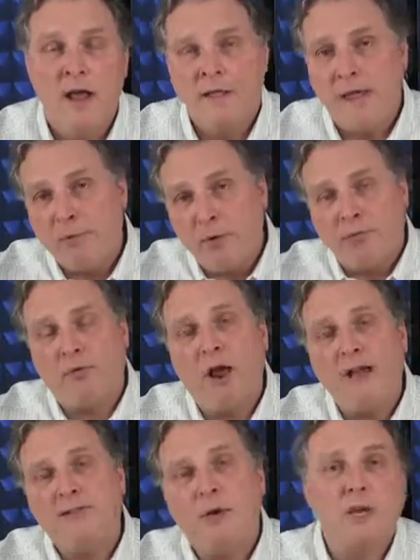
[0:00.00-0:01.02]
That
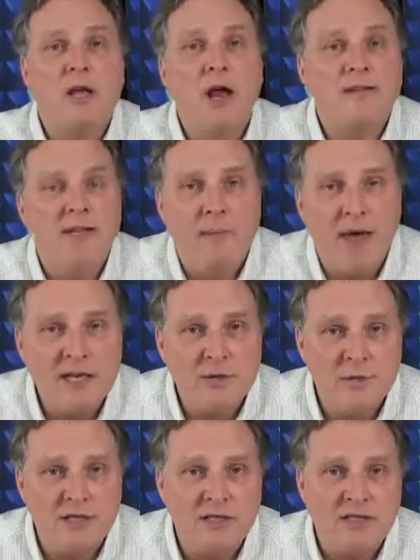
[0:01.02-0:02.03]
proprietary content
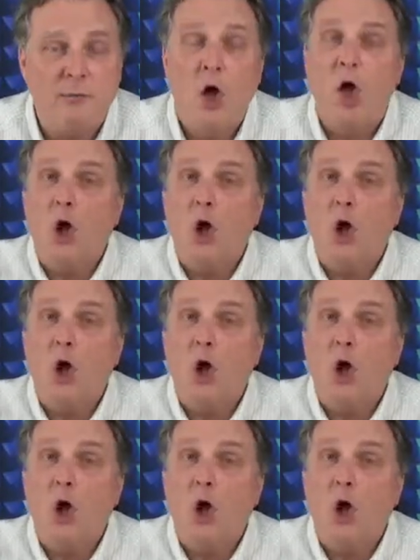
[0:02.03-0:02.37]
management system